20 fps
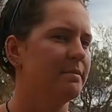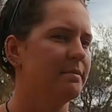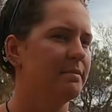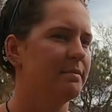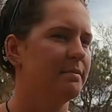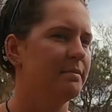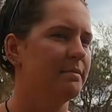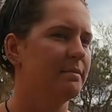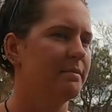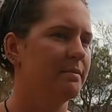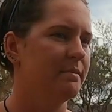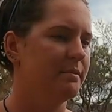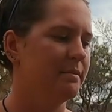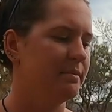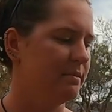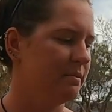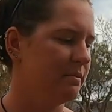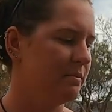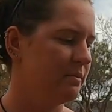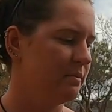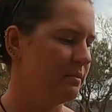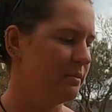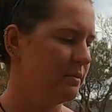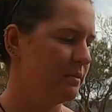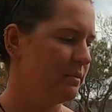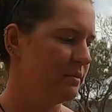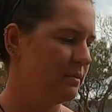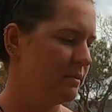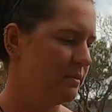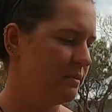
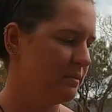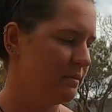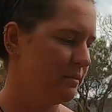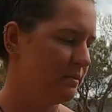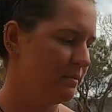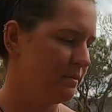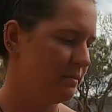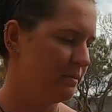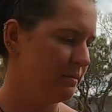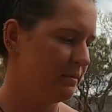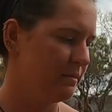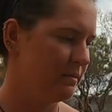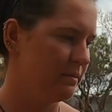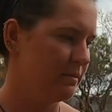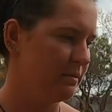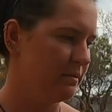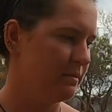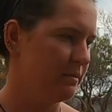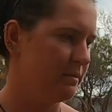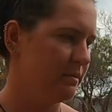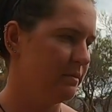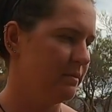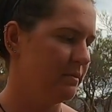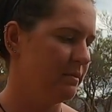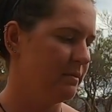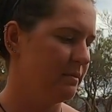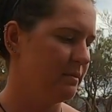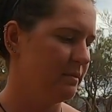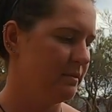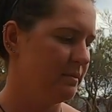
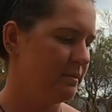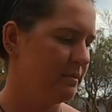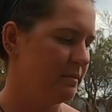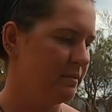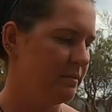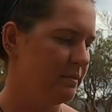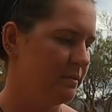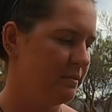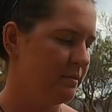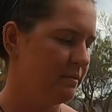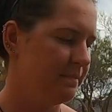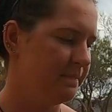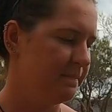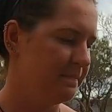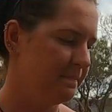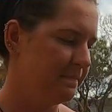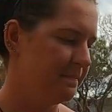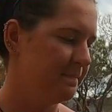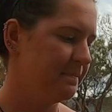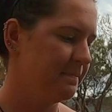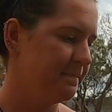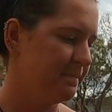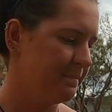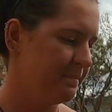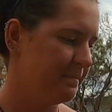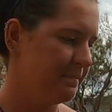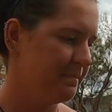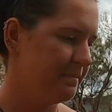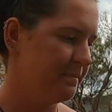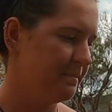
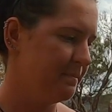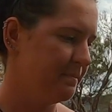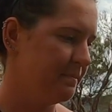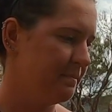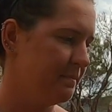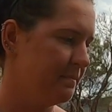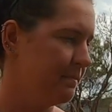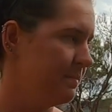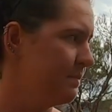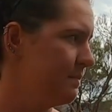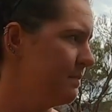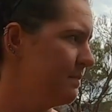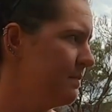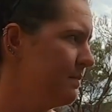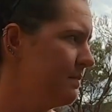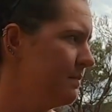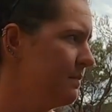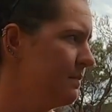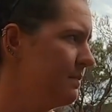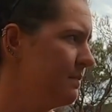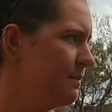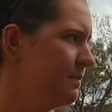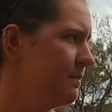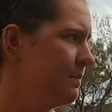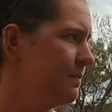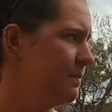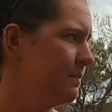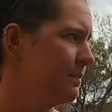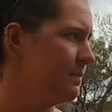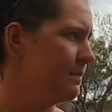
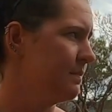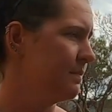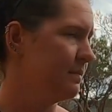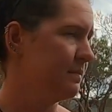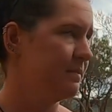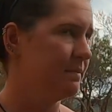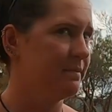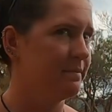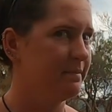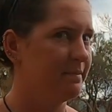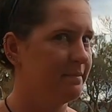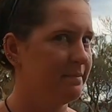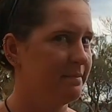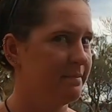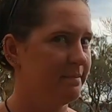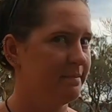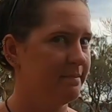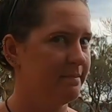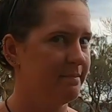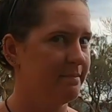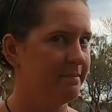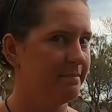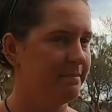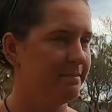The person shown says nothing.